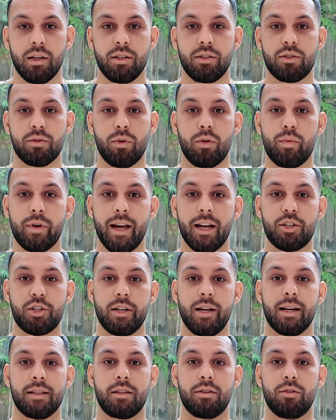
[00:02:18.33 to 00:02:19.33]
So what we
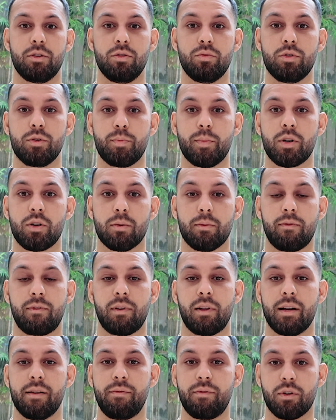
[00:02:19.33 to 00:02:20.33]
actually had to do was book a
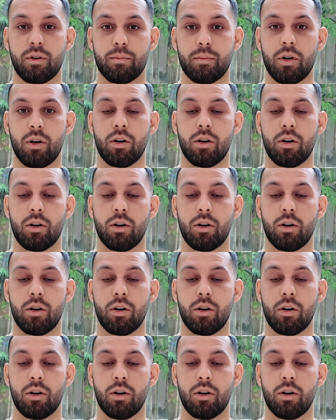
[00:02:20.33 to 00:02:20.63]
flight from